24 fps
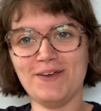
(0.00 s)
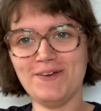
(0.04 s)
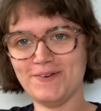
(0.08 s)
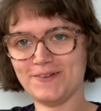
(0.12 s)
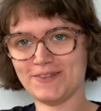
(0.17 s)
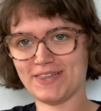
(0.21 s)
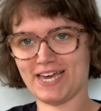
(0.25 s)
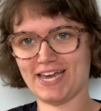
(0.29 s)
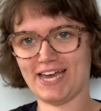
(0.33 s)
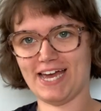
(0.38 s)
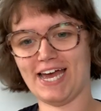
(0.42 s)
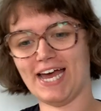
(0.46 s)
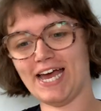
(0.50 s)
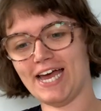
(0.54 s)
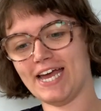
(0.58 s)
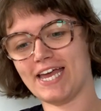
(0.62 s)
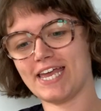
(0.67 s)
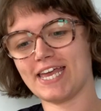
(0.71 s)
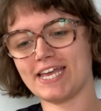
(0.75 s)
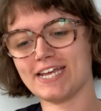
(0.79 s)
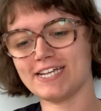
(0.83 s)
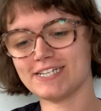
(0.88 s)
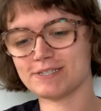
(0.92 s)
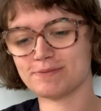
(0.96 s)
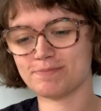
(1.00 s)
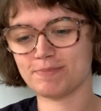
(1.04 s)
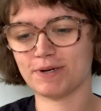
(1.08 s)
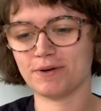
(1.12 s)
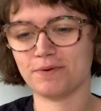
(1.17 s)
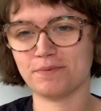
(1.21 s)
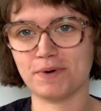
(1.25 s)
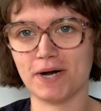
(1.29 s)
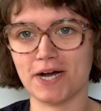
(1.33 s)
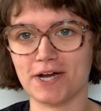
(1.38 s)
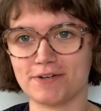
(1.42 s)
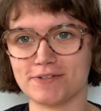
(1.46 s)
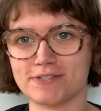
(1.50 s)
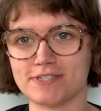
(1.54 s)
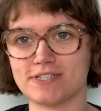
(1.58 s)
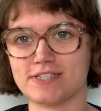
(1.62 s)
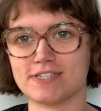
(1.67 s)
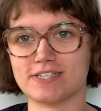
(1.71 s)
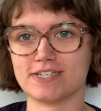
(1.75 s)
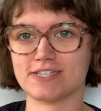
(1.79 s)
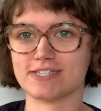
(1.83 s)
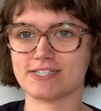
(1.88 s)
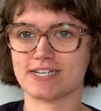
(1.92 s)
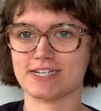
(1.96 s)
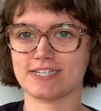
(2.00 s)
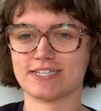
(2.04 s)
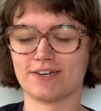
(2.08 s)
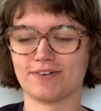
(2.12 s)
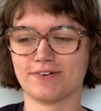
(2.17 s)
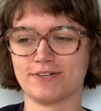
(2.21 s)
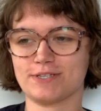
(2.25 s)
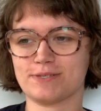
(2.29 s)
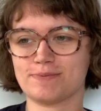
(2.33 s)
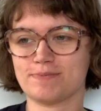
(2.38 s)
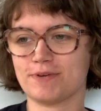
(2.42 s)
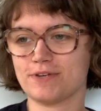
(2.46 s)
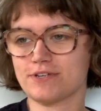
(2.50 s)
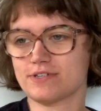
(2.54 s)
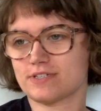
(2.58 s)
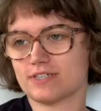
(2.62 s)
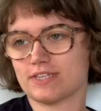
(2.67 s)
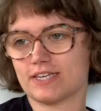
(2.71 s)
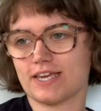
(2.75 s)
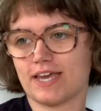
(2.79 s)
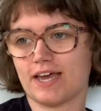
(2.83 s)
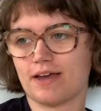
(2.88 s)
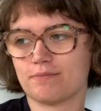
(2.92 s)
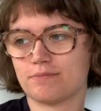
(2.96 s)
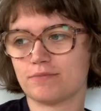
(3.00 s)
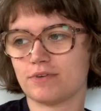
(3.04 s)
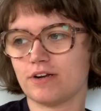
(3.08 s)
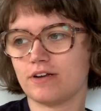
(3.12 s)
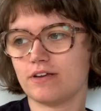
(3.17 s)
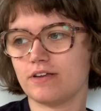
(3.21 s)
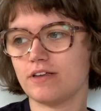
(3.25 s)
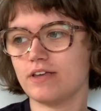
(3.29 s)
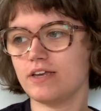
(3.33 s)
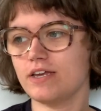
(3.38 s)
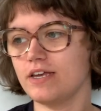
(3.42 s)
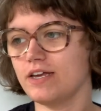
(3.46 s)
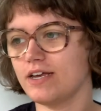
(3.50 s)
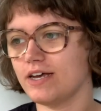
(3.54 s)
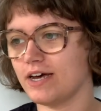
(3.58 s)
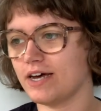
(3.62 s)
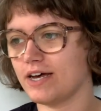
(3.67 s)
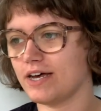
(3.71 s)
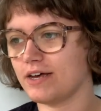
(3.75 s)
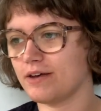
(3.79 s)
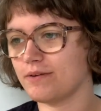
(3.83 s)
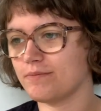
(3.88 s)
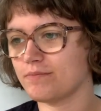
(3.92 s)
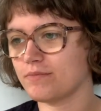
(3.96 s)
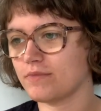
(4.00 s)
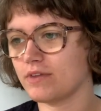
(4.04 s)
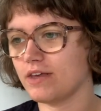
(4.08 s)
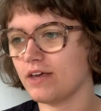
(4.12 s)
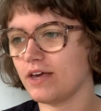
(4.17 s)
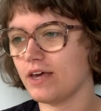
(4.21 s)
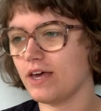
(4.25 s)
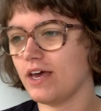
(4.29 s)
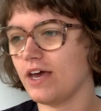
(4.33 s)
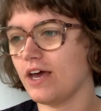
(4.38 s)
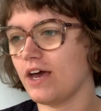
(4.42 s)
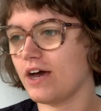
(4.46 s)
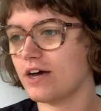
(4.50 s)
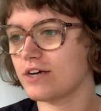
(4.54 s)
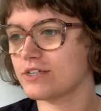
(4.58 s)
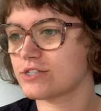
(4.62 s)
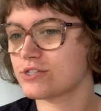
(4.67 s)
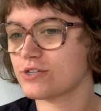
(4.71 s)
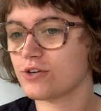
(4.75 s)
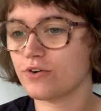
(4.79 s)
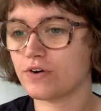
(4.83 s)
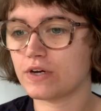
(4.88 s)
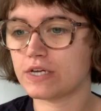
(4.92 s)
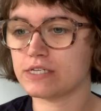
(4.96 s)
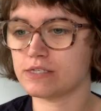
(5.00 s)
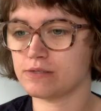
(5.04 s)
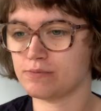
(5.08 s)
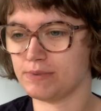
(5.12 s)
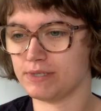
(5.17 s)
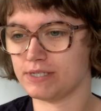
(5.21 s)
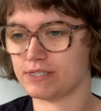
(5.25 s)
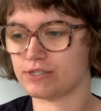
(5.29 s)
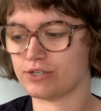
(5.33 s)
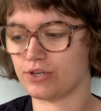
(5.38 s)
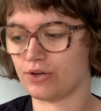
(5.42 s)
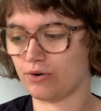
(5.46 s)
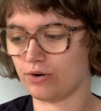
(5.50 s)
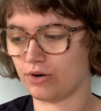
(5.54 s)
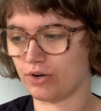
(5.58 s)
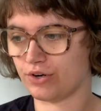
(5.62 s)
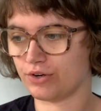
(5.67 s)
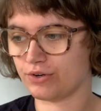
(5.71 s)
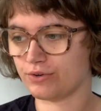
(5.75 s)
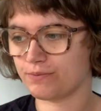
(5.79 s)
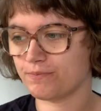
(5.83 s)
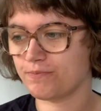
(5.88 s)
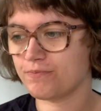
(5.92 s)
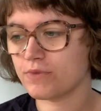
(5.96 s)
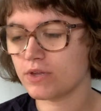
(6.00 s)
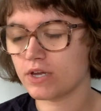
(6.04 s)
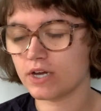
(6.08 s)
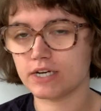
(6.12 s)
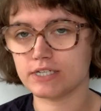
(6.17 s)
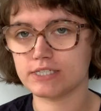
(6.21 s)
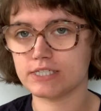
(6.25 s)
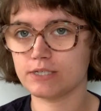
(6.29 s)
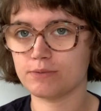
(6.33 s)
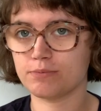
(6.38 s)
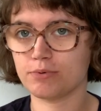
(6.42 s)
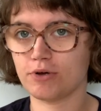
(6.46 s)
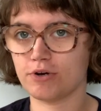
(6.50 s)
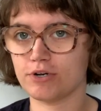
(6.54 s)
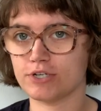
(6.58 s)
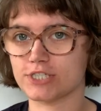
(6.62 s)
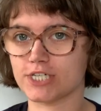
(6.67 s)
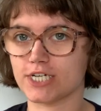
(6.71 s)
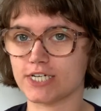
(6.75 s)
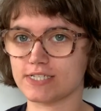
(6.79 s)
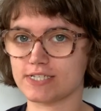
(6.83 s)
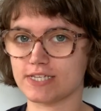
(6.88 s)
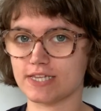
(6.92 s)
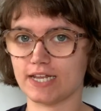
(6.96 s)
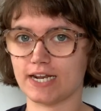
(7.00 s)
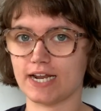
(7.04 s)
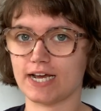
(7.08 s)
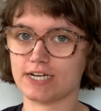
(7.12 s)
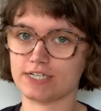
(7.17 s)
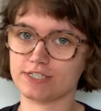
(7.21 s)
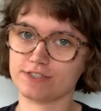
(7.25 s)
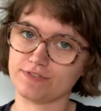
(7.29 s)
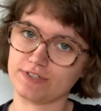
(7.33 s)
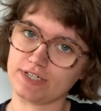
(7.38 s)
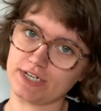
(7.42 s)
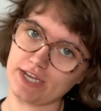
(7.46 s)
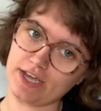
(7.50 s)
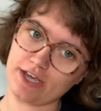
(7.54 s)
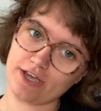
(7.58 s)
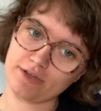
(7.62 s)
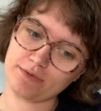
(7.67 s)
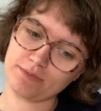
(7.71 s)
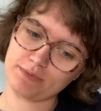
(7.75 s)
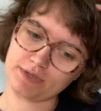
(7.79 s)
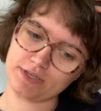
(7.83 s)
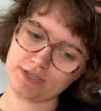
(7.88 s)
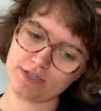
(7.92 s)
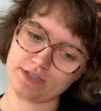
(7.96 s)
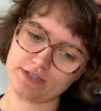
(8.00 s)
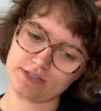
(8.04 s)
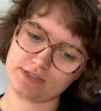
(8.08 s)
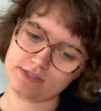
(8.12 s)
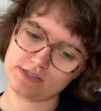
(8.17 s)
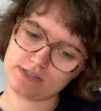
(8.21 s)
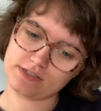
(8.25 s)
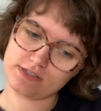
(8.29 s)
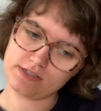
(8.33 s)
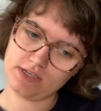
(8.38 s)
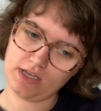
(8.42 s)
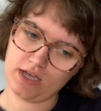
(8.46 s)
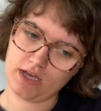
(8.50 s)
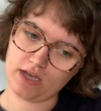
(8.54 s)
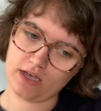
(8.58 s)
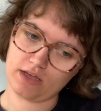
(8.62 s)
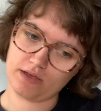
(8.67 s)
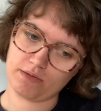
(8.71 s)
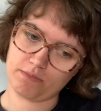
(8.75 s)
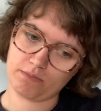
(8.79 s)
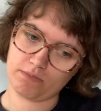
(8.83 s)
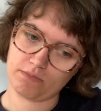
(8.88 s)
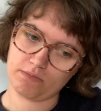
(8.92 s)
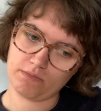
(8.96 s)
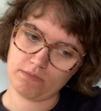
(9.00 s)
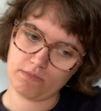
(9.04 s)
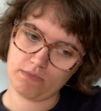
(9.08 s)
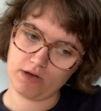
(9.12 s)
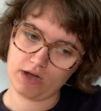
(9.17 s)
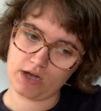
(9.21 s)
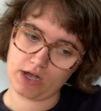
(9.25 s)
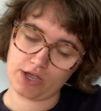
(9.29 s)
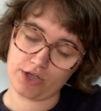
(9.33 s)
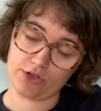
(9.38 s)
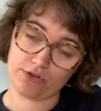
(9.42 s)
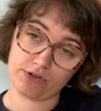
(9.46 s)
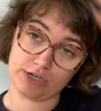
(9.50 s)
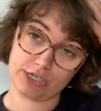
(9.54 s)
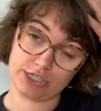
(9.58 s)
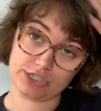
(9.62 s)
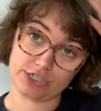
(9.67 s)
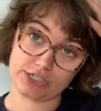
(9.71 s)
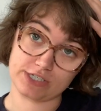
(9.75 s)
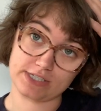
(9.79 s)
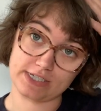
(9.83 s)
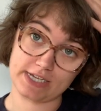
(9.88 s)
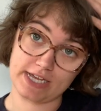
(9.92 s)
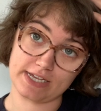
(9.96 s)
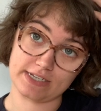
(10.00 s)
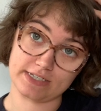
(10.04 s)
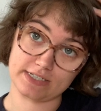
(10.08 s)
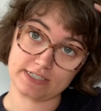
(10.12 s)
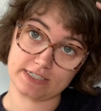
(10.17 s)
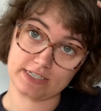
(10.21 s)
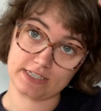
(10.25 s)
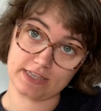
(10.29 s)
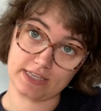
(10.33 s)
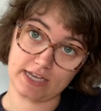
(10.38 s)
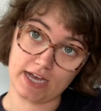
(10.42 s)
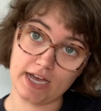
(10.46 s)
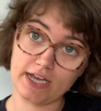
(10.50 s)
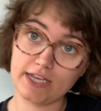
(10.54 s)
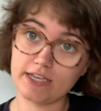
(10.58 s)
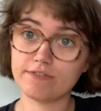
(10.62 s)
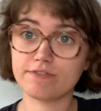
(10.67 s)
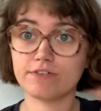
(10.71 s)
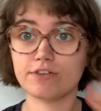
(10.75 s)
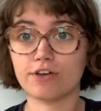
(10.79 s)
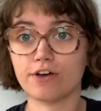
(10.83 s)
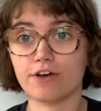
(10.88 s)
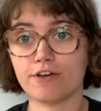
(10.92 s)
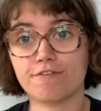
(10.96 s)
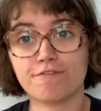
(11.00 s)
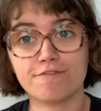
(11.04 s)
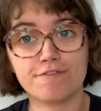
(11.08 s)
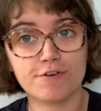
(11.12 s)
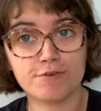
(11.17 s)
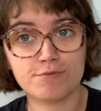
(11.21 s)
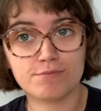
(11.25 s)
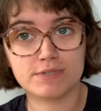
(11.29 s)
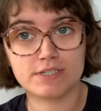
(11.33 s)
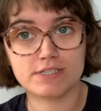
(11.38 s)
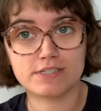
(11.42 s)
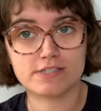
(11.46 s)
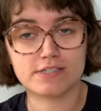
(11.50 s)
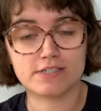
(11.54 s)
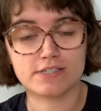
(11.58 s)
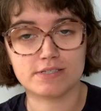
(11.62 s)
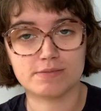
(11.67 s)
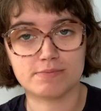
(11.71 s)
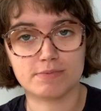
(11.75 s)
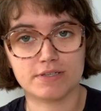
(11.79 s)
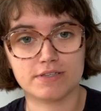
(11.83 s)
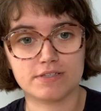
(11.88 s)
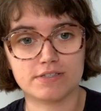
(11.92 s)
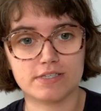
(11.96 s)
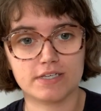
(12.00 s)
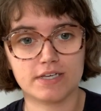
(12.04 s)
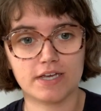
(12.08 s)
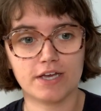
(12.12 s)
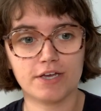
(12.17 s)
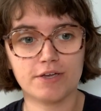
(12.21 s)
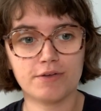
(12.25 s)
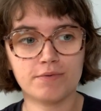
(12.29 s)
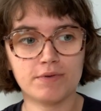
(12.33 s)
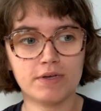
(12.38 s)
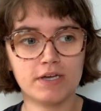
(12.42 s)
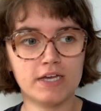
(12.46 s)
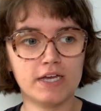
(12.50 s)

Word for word: there! It's been a while since I sat down and spoke to the camera. Um, sorry it's been so long. I did apologise in the last video because um, I only just edited that even though I filmed it six months ago